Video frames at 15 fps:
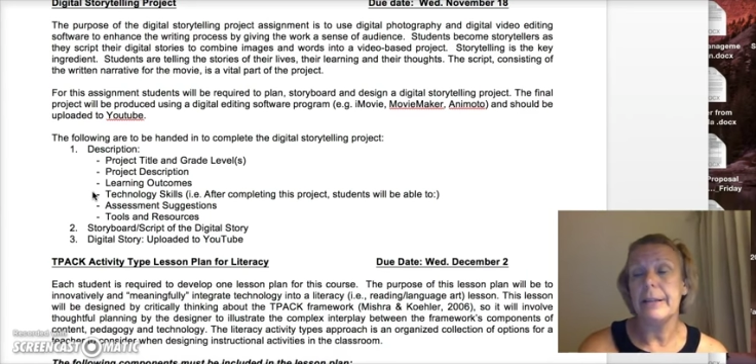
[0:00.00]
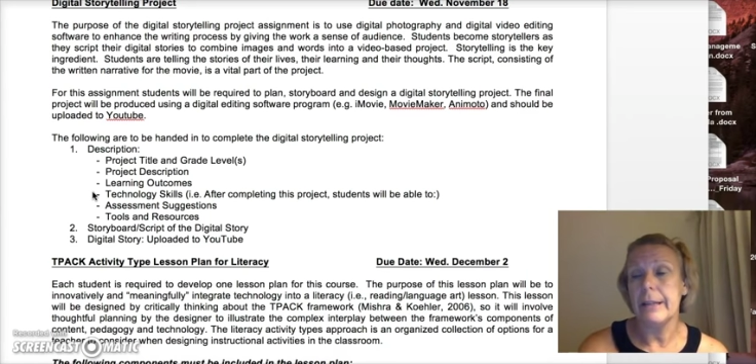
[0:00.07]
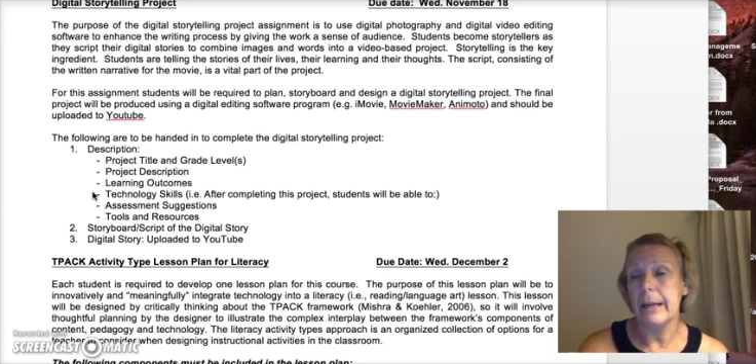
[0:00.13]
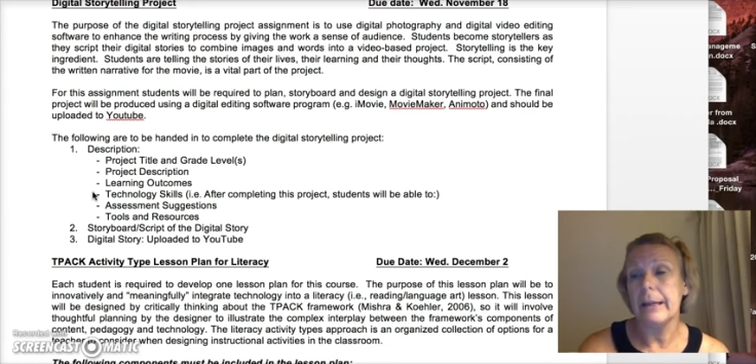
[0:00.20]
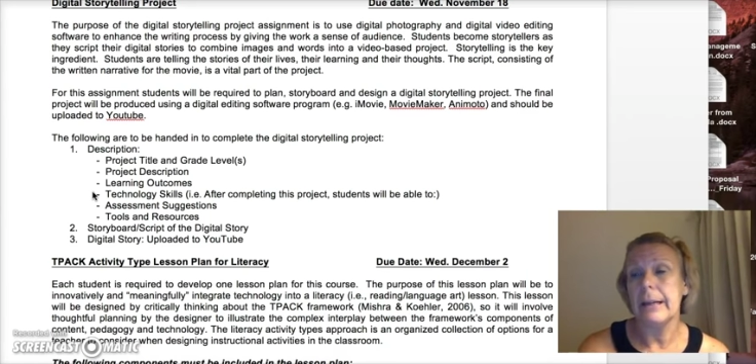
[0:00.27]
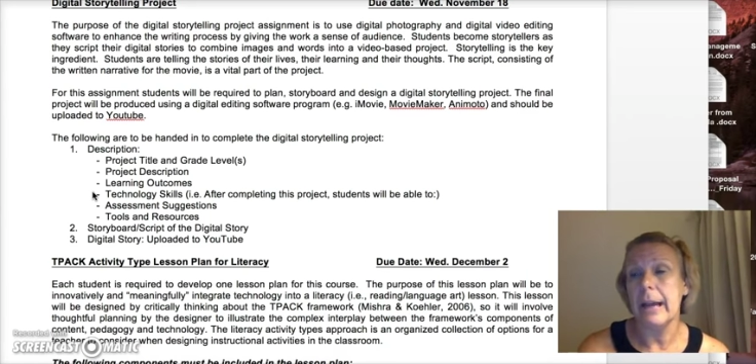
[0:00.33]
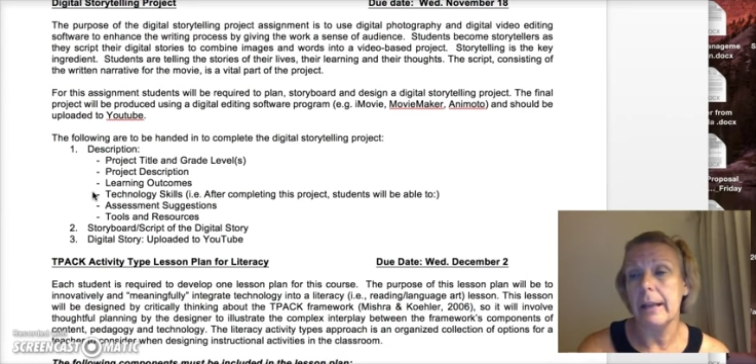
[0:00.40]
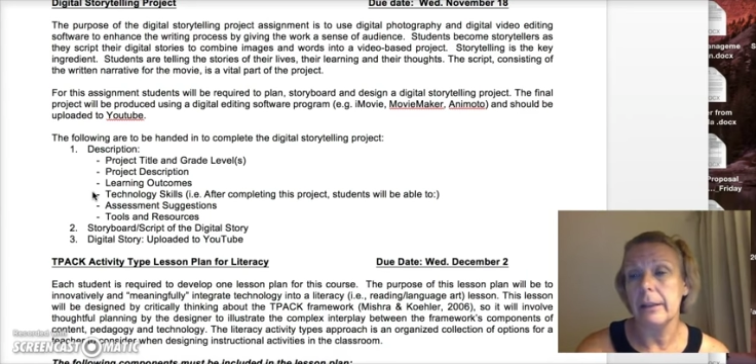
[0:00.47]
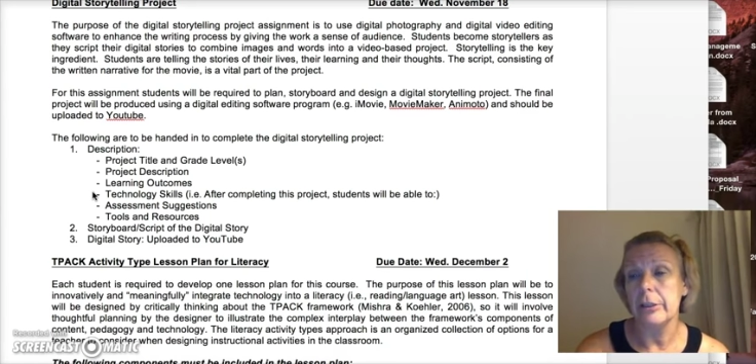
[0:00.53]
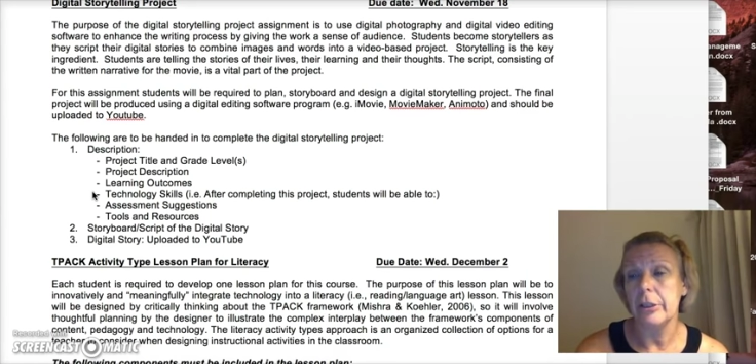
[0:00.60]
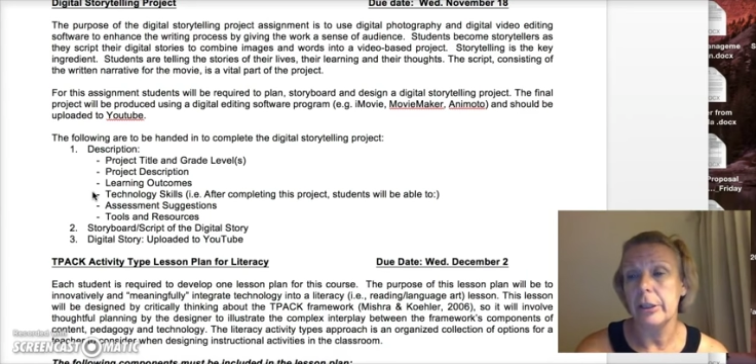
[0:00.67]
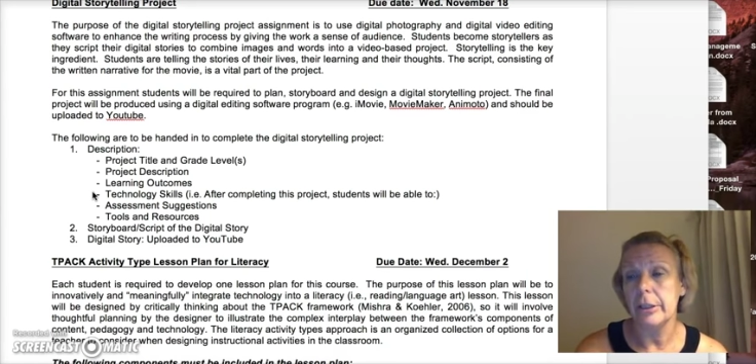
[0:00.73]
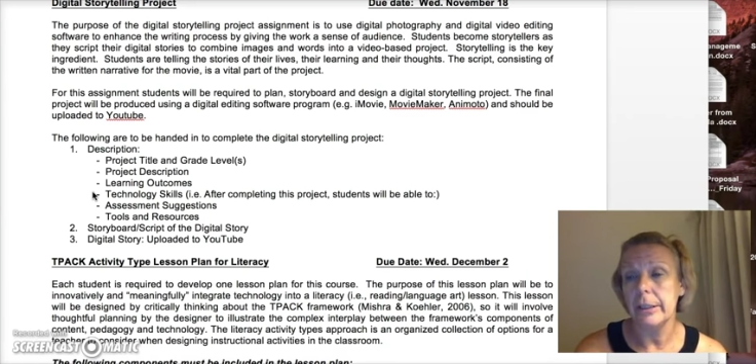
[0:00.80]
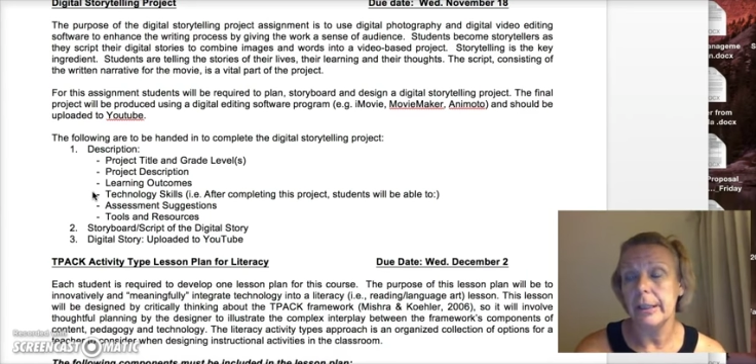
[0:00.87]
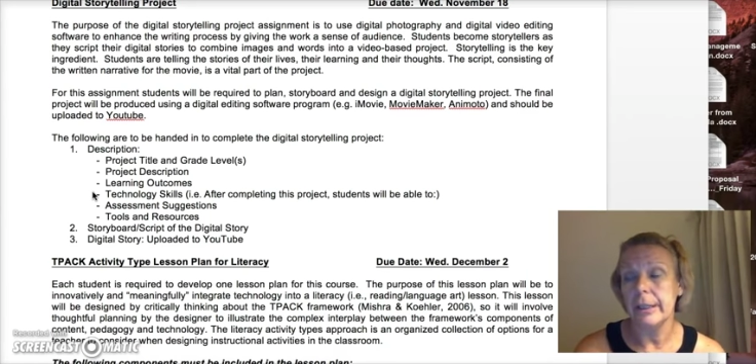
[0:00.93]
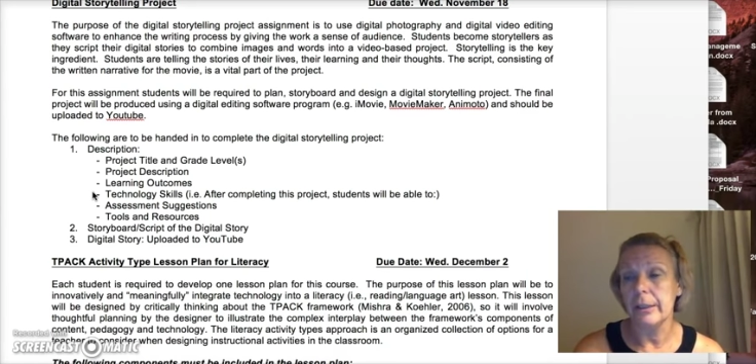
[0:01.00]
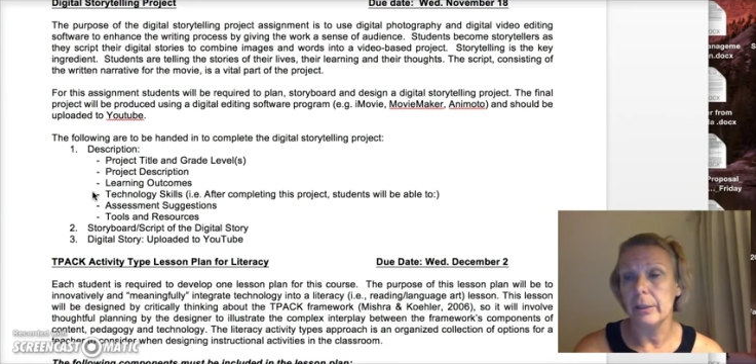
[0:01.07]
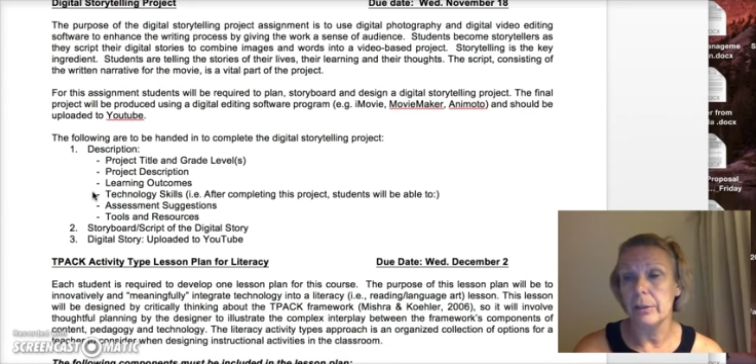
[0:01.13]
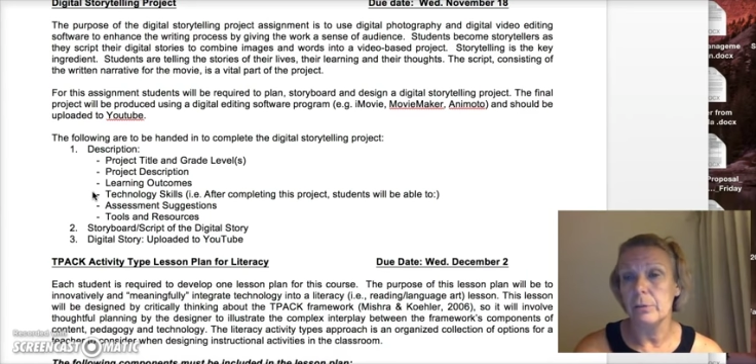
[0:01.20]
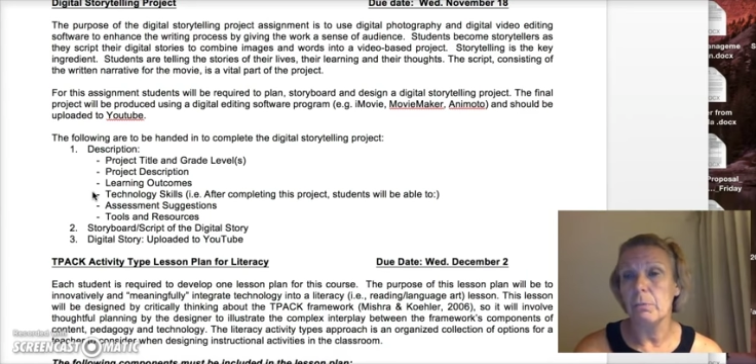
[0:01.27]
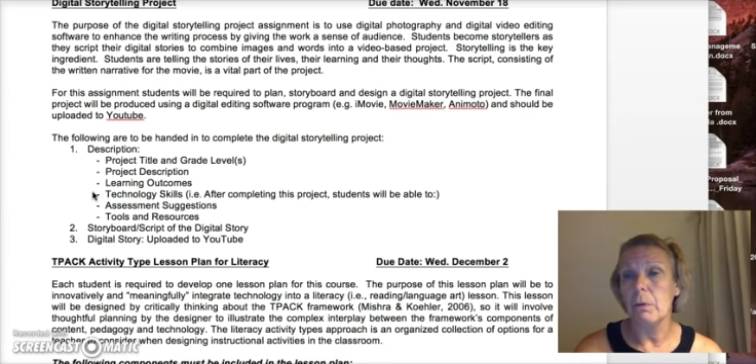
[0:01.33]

technology skills,